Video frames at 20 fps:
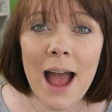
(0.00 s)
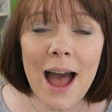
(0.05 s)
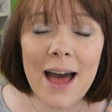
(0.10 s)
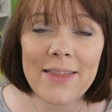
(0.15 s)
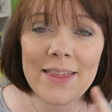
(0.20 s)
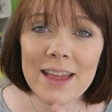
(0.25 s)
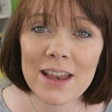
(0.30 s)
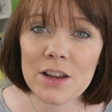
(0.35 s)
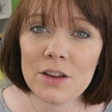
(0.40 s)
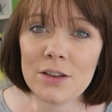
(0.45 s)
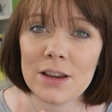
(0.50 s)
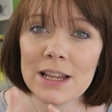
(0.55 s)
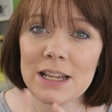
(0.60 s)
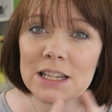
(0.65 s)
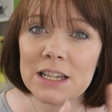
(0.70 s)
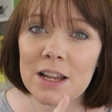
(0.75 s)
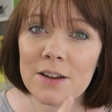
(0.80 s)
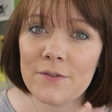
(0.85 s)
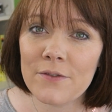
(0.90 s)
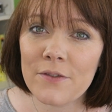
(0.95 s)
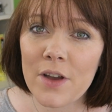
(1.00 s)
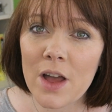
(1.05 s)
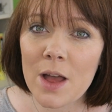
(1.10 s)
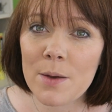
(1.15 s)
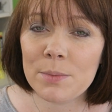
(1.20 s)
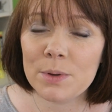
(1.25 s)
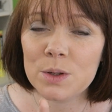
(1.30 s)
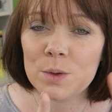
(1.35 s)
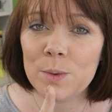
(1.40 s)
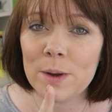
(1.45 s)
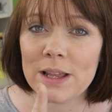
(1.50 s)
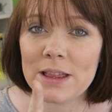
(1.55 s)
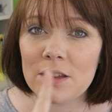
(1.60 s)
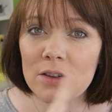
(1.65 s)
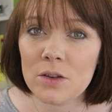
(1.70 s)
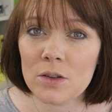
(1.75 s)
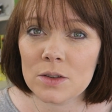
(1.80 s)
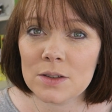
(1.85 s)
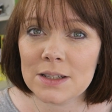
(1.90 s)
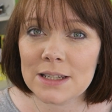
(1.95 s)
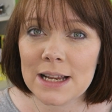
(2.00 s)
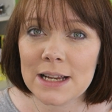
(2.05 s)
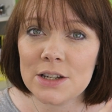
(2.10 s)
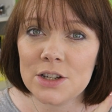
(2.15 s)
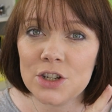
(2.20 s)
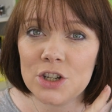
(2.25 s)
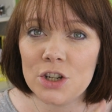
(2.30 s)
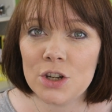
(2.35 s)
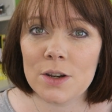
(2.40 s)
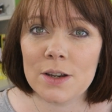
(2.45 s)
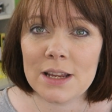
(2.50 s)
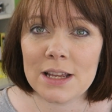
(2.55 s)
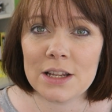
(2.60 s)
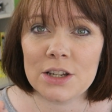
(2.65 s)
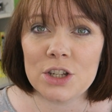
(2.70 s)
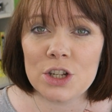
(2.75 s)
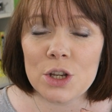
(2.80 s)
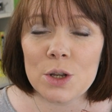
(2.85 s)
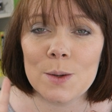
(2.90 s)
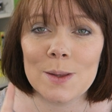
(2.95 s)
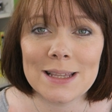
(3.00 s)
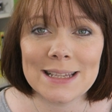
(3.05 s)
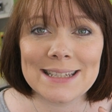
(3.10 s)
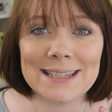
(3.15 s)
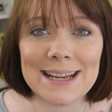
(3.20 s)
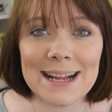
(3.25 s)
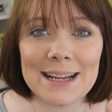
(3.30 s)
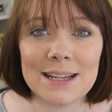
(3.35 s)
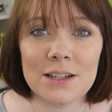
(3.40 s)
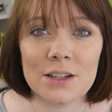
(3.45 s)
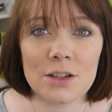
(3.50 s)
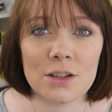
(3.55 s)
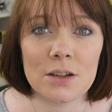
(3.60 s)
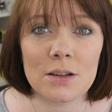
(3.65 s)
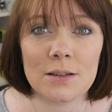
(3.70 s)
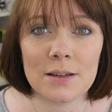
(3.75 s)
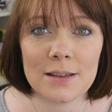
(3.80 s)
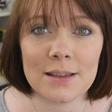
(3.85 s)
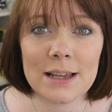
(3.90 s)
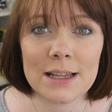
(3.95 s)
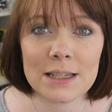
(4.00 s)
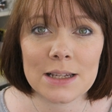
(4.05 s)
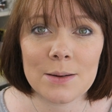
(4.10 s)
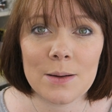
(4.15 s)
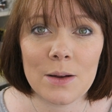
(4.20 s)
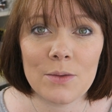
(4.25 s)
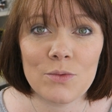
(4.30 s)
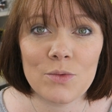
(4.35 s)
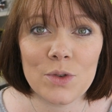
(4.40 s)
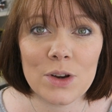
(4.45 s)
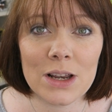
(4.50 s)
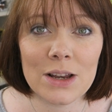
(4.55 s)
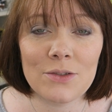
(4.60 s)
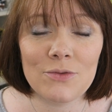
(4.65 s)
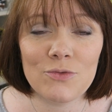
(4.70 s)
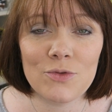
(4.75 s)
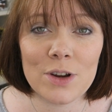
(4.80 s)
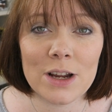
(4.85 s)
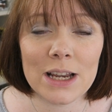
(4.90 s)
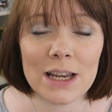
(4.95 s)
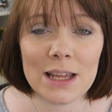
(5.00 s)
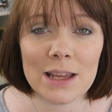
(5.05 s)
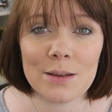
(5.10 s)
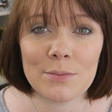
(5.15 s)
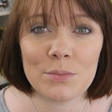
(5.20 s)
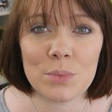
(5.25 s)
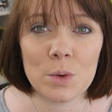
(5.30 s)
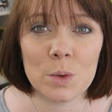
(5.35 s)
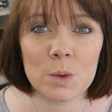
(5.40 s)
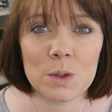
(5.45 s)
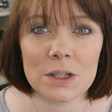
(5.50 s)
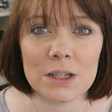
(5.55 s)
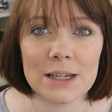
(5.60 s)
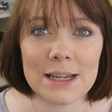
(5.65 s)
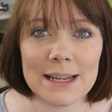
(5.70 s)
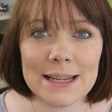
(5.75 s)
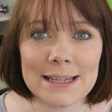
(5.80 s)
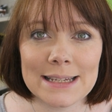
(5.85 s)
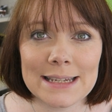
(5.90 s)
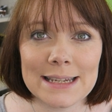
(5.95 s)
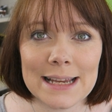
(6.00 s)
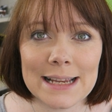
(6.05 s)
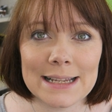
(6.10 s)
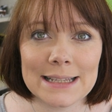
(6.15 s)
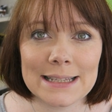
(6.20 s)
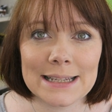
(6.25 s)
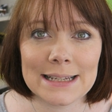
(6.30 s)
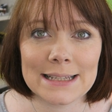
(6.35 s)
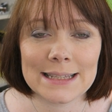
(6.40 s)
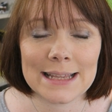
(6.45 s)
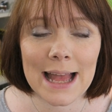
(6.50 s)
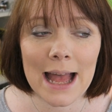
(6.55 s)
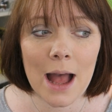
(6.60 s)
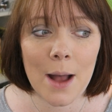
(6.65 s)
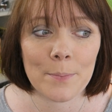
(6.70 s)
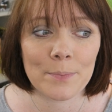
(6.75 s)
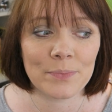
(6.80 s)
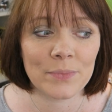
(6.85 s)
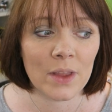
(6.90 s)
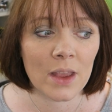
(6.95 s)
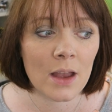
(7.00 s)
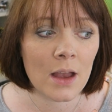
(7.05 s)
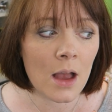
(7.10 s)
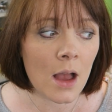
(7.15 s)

And then you need to convert between the non-standard unit to the standard unit. That's going to be really important in today's exam.